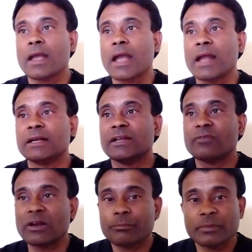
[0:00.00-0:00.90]
and
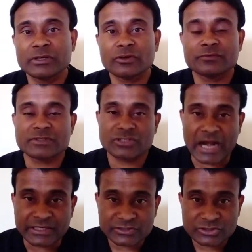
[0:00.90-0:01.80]
development of
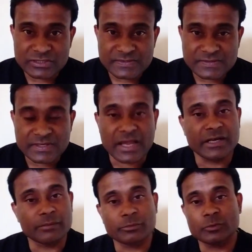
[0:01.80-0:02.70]
strategies
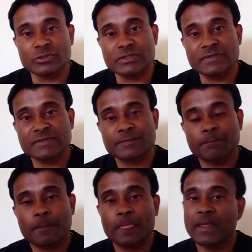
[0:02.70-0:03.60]
and approaches
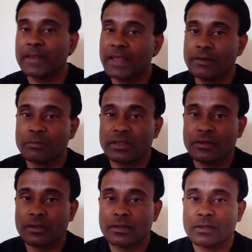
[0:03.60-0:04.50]
can
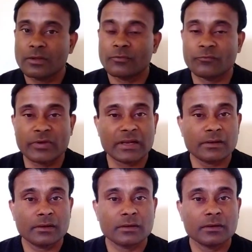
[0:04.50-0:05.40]
be well
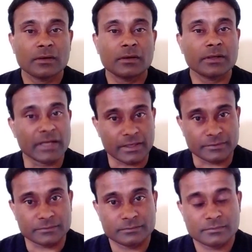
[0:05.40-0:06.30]

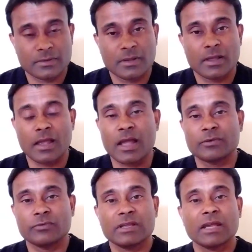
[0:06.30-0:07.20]
done.
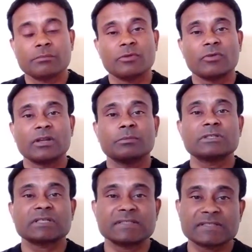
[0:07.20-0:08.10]
And we can be very
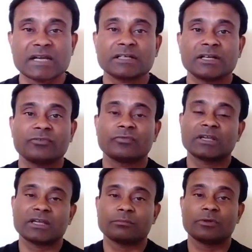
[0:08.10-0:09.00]
much constructive,
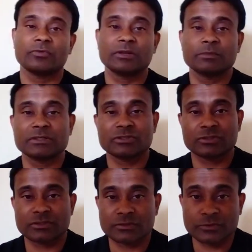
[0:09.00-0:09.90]
we can be very
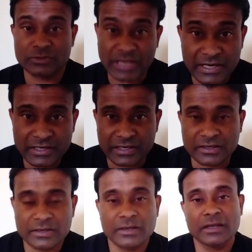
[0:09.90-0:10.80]
much
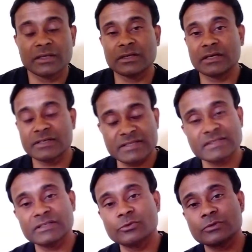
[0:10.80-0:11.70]
authentic in
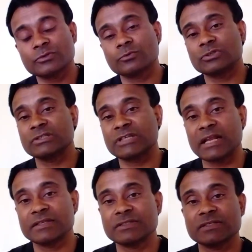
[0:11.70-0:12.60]
addressing those social
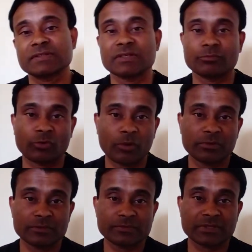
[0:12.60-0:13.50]
challenges and
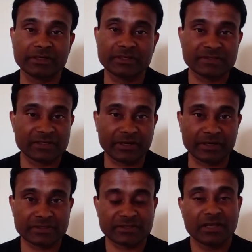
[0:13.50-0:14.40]
problems and
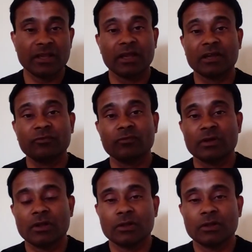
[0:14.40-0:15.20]
disconnects if